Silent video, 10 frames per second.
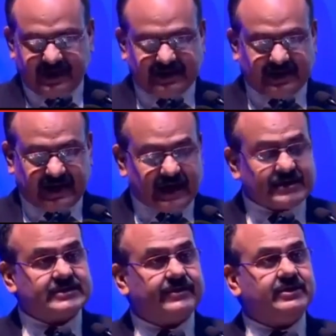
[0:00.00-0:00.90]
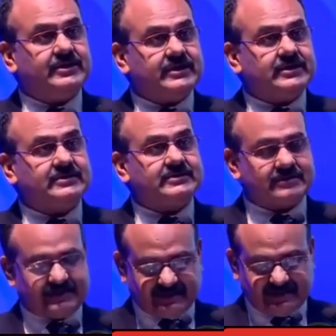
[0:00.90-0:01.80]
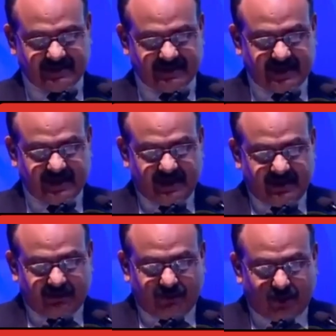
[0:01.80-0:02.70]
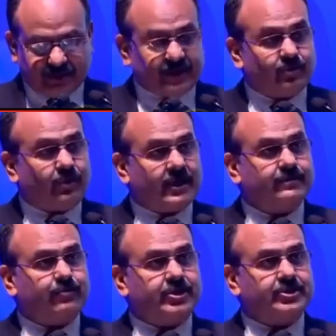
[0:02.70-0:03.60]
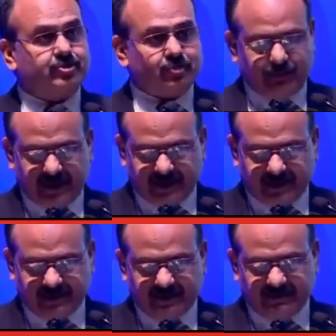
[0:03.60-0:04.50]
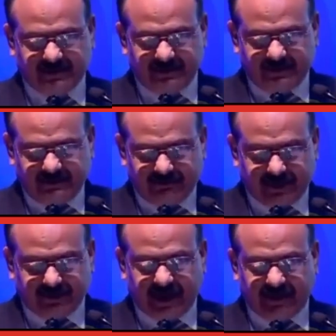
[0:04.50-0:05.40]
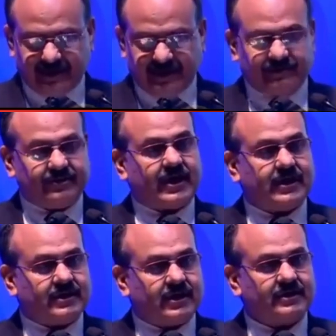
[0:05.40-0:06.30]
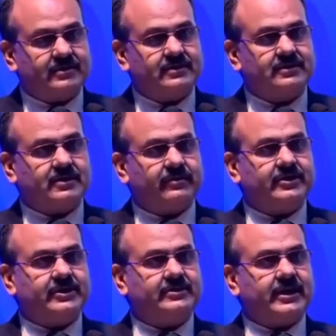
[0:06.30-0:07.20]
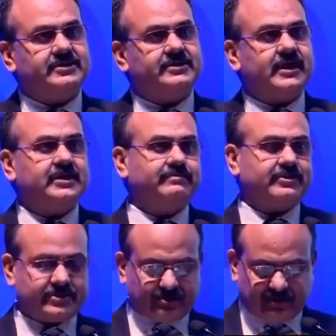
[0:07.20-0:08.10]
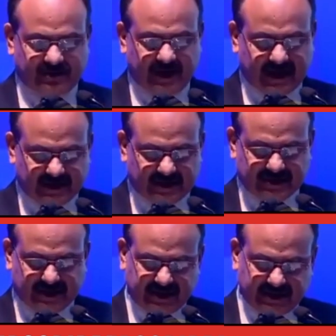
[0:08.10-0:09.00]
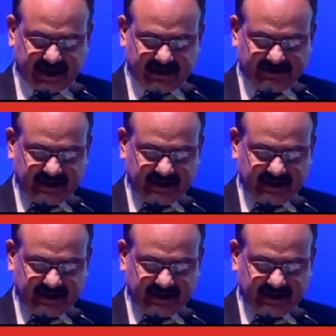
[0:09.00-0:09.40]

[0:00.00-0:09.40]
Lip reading: In the last 7 years, more than 1.2 billion people have been given Aadhaar, covering 99% of the adults in India.